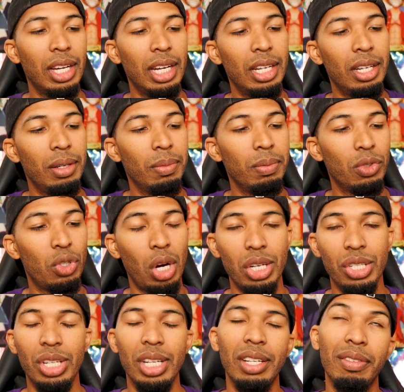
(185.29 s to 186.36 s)
um,
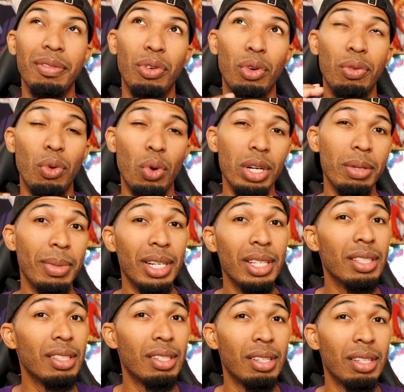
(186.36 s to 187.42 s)
charged it for 40
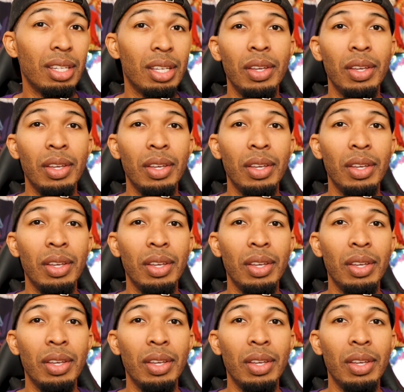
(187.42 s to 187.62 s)
minutes